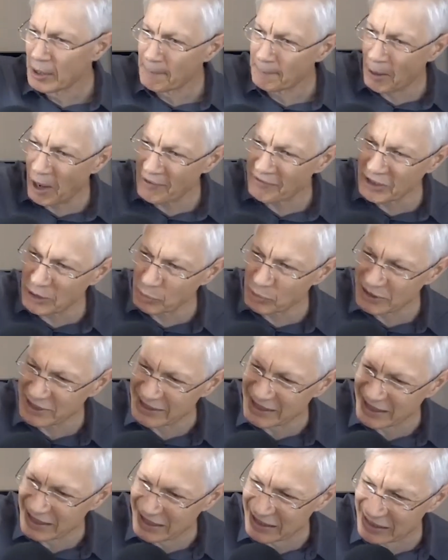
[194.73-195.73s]
Poverty was
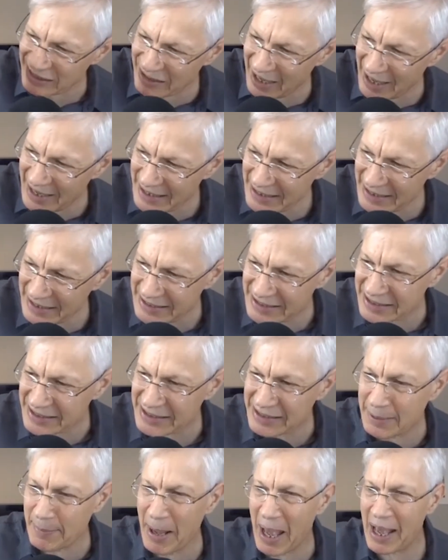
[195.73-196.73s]
declining
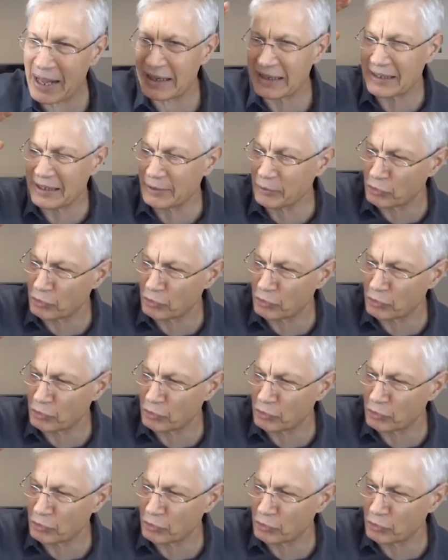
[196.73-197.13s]
systematically.